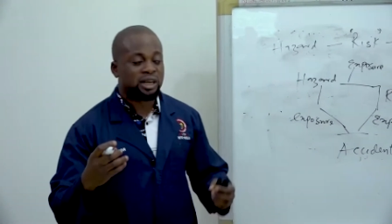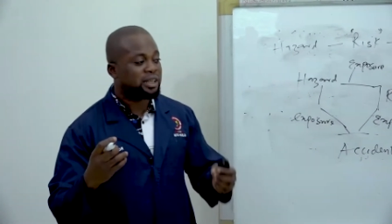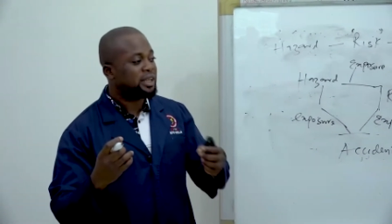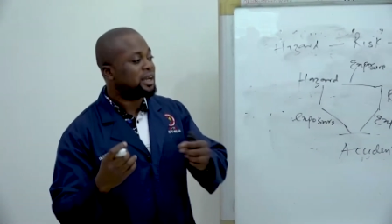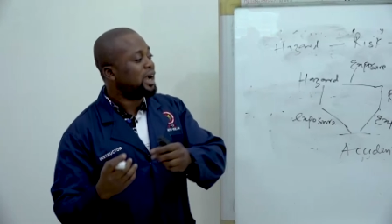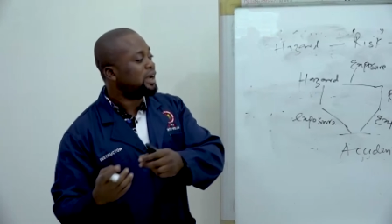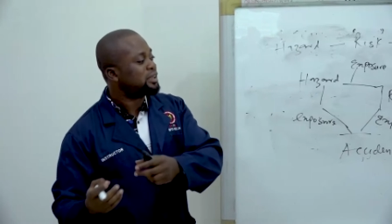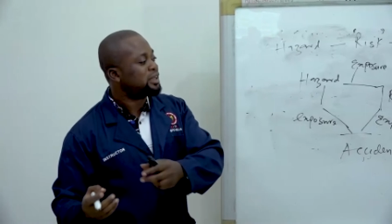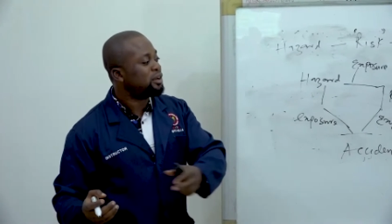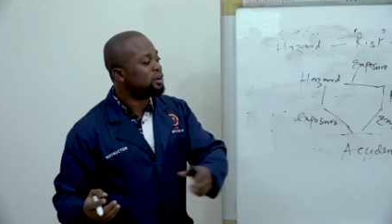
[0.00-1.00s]
there are
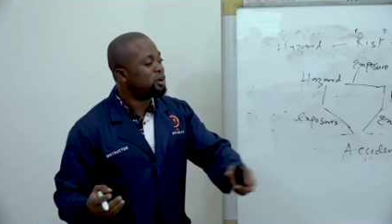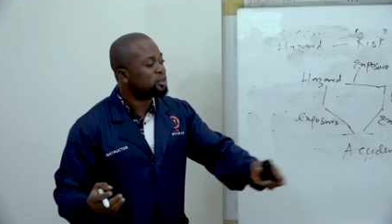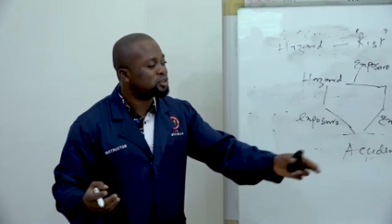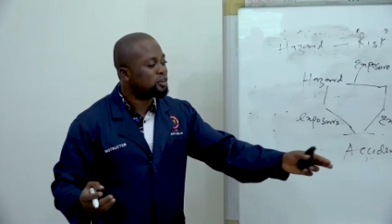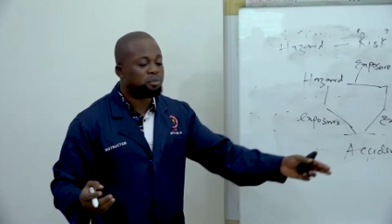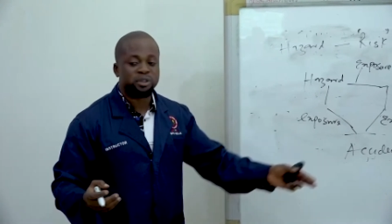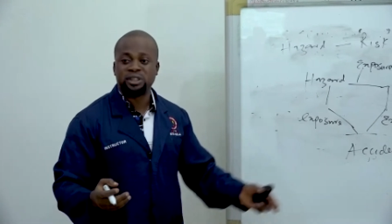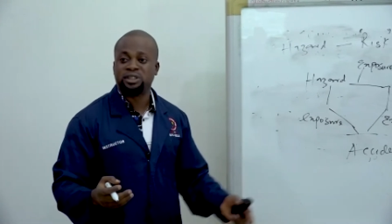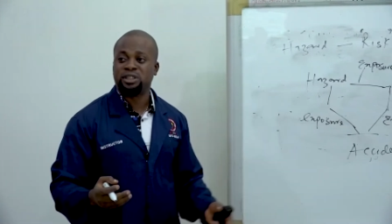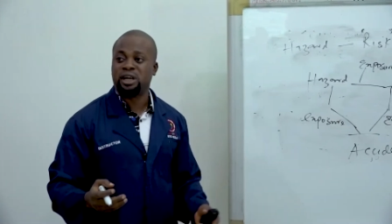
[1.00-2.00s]
a lot of
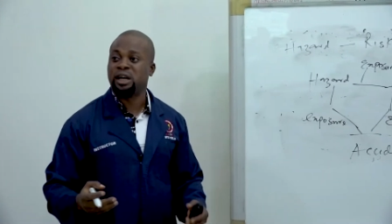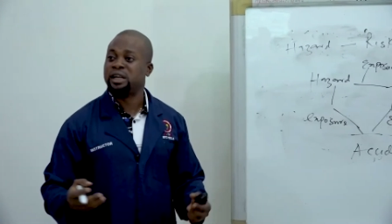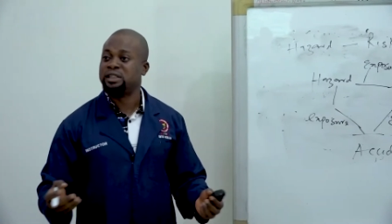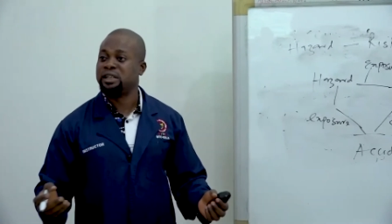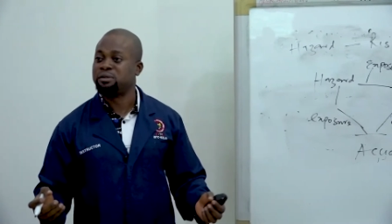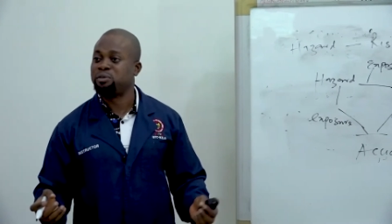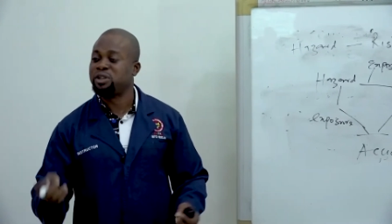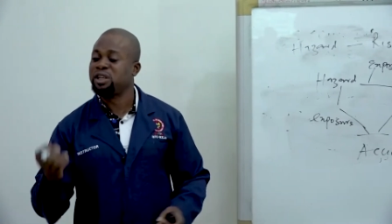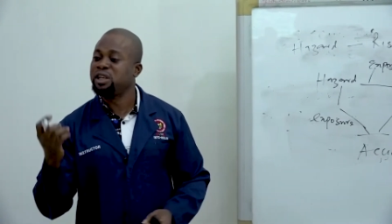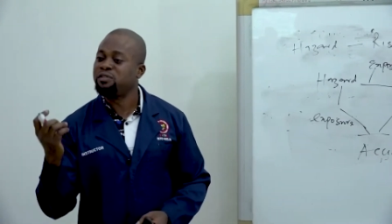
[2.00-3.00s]
potential hazards. But
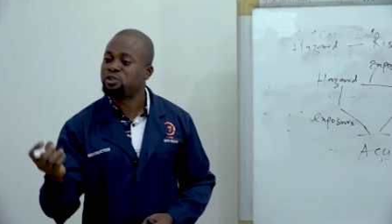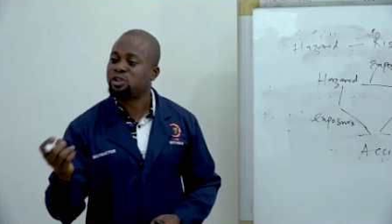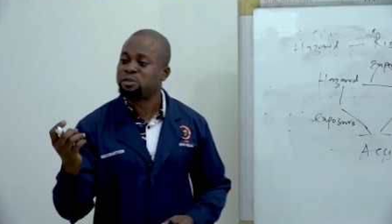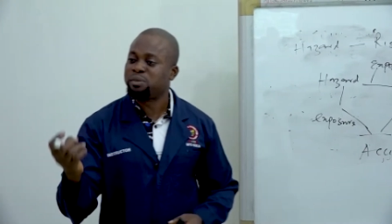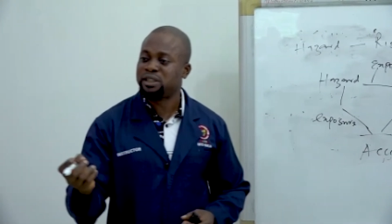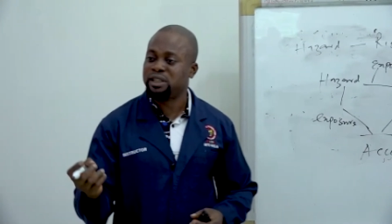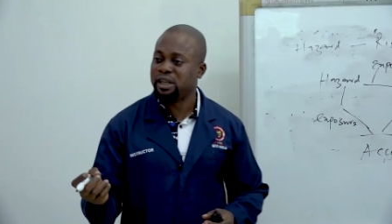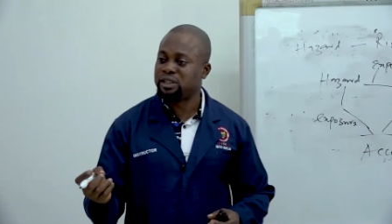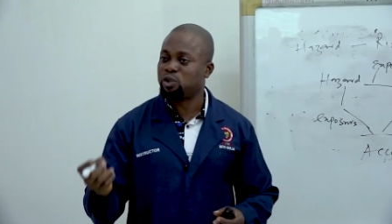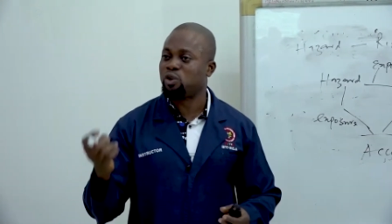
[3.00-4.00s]
if such
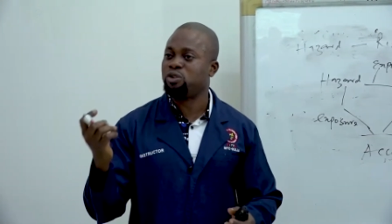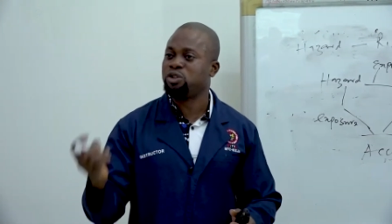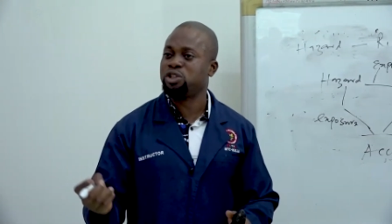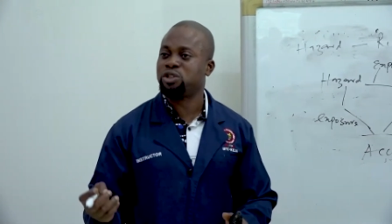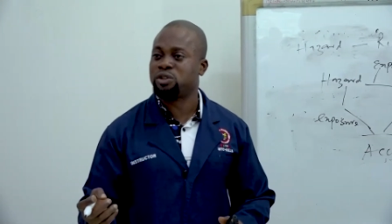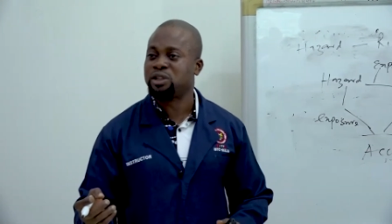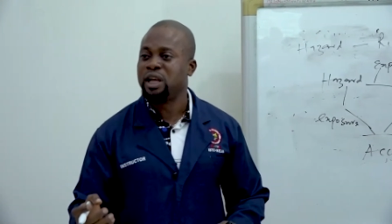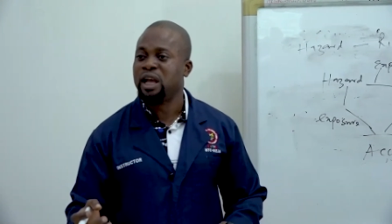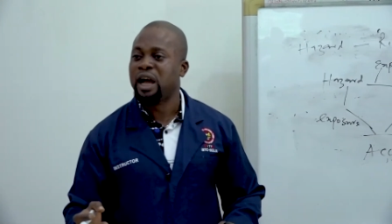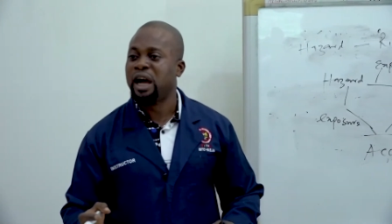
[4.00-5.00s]
materials or conditions
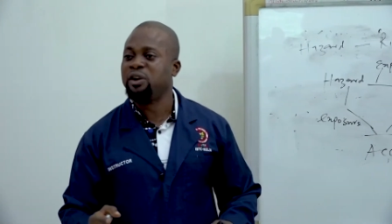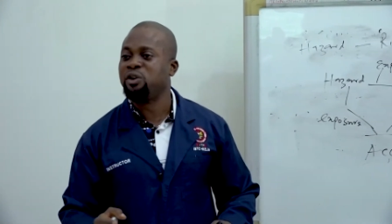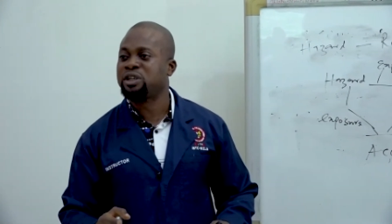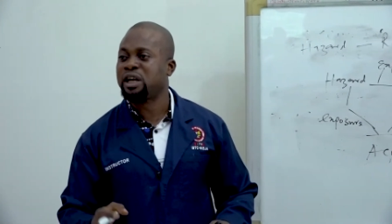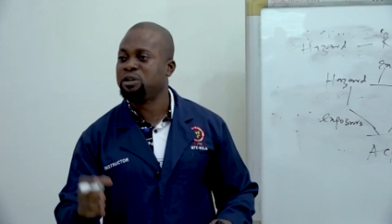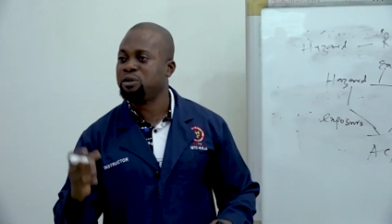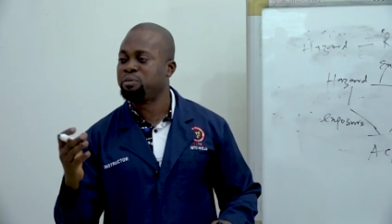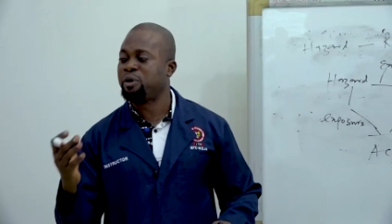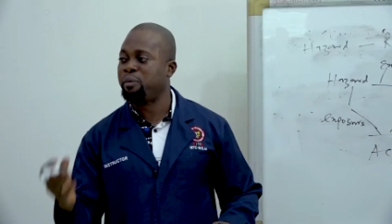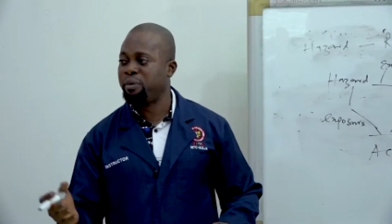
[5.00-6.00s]
are not handled
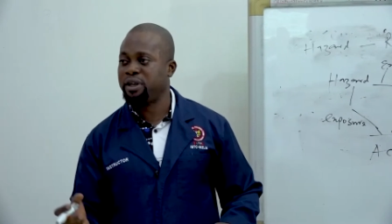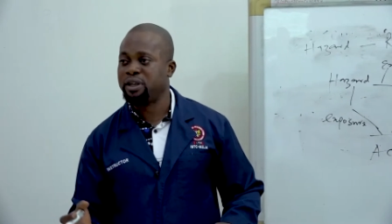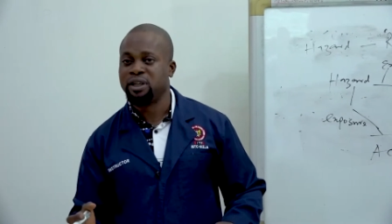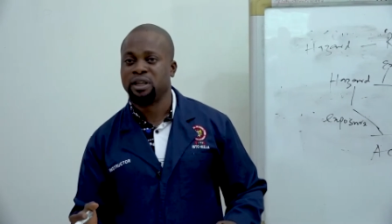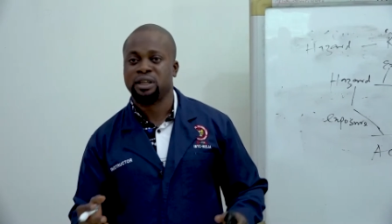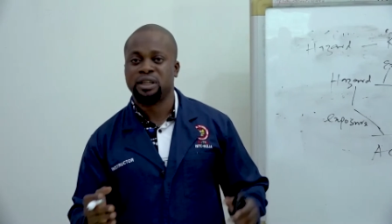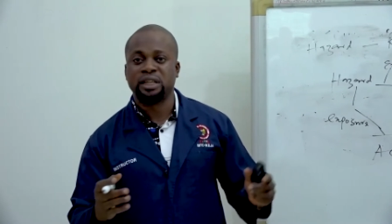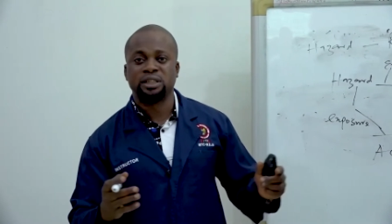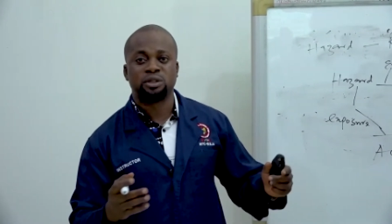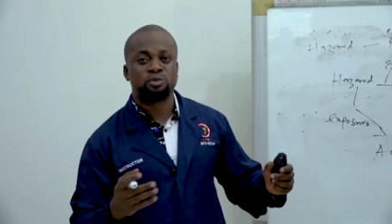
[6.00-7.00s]
properly, that
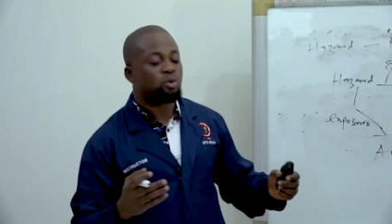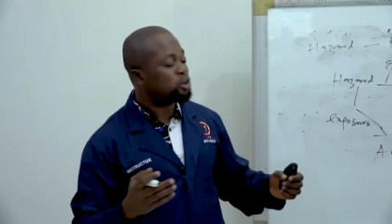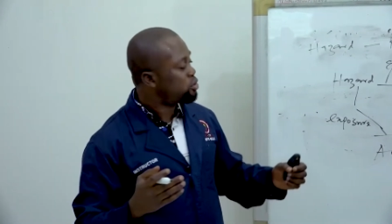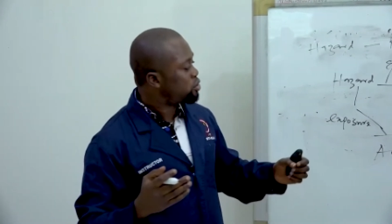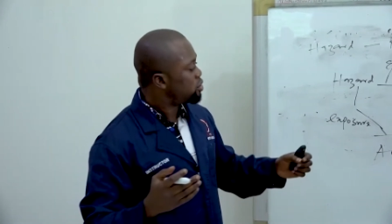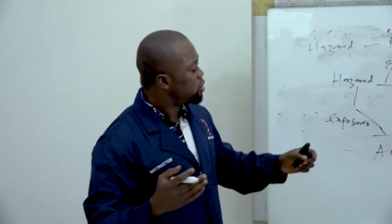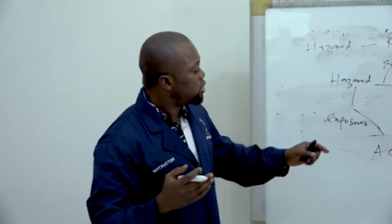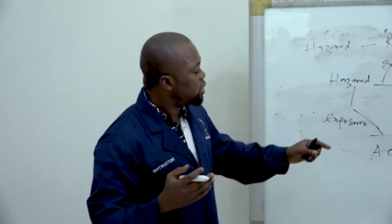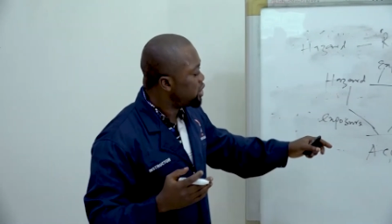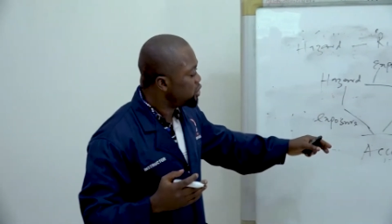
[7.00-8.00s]
is what
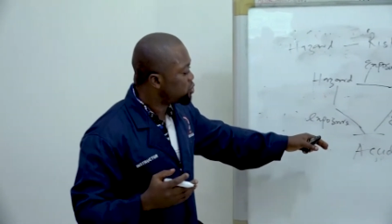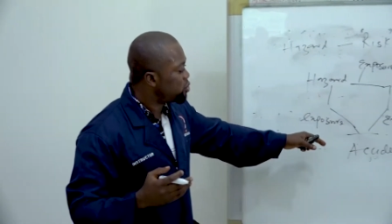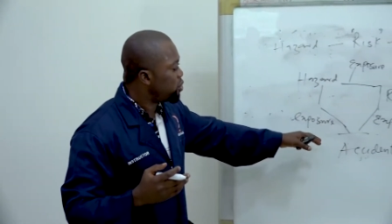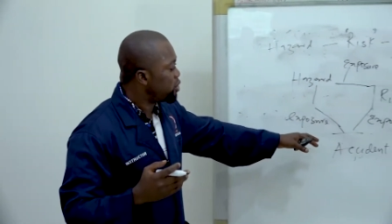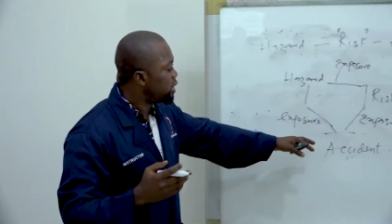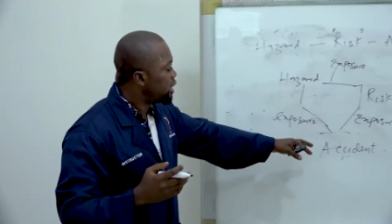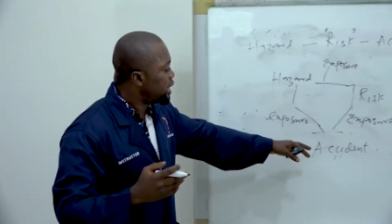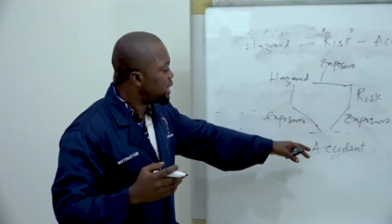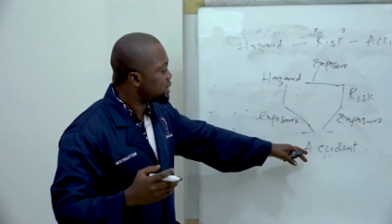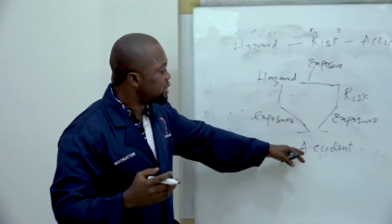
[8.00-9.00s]
leads to what?
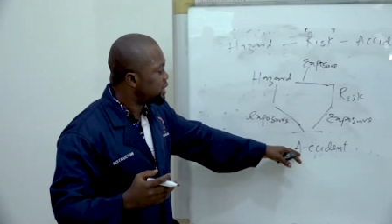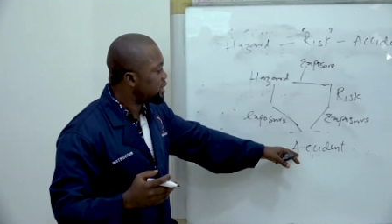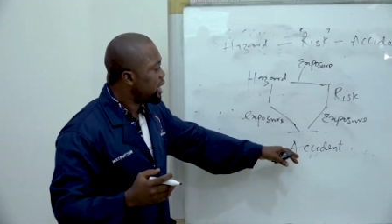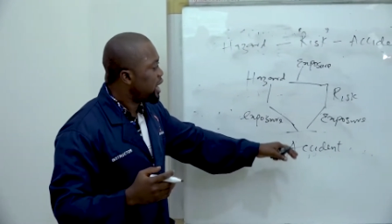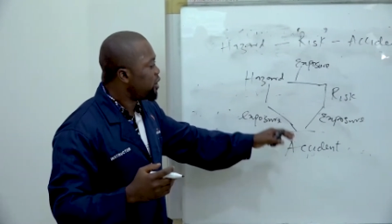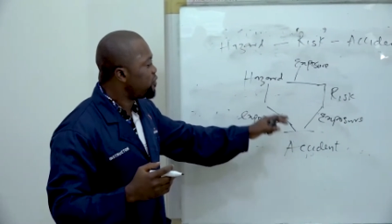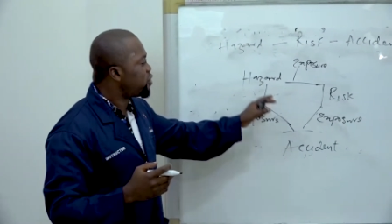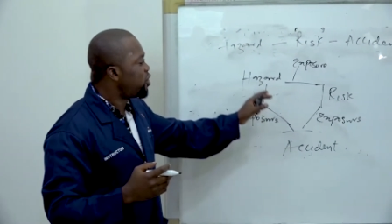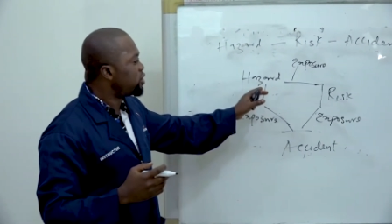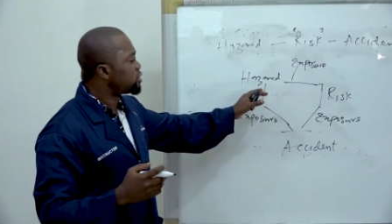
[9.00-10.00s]
Accident. And of
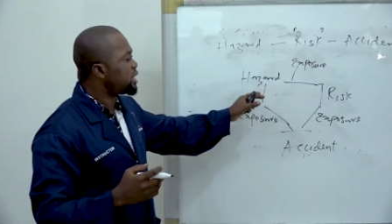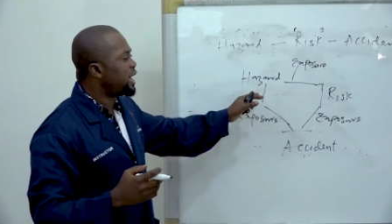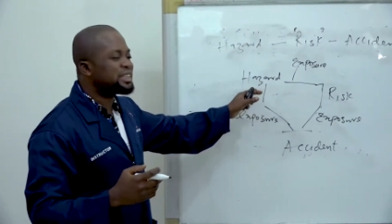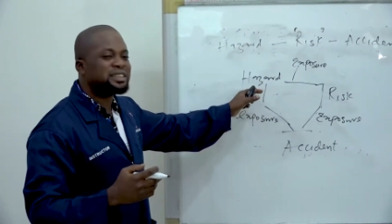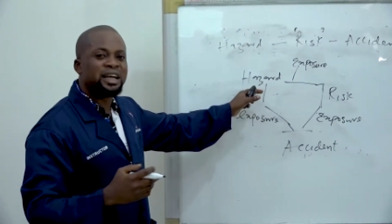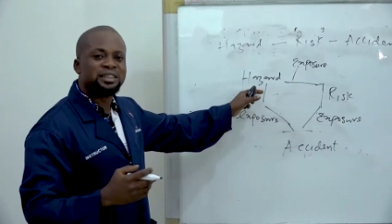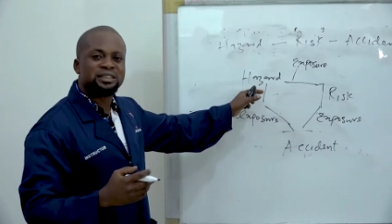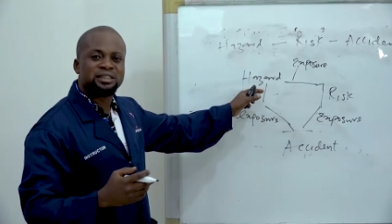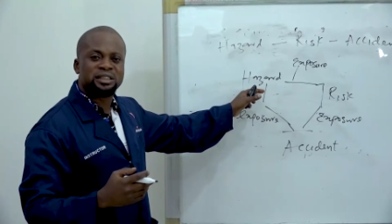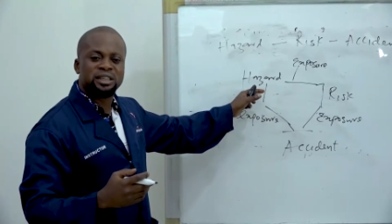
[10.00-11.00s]
course, hazards,
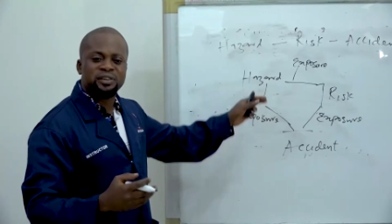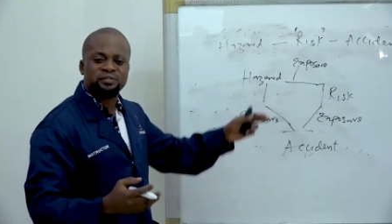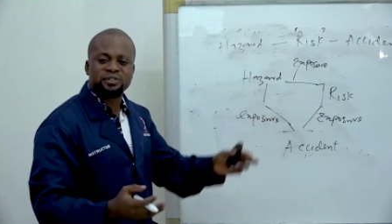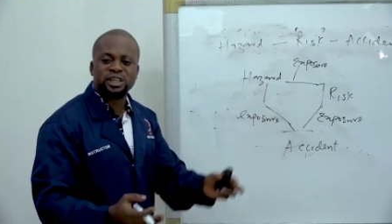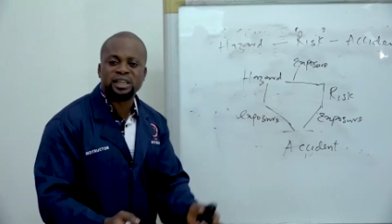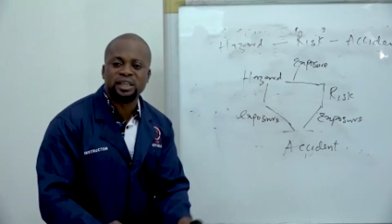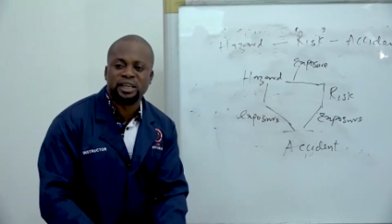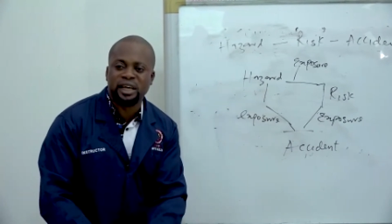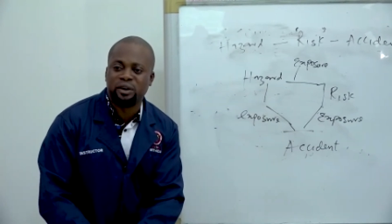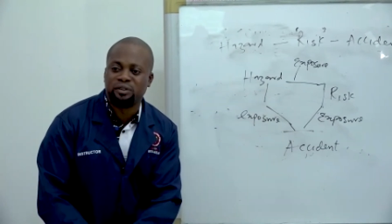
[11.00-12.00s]
if taken
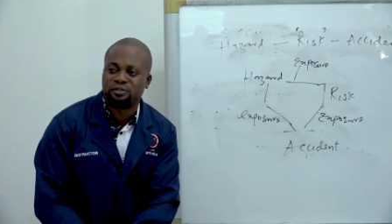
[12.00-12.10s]
care of,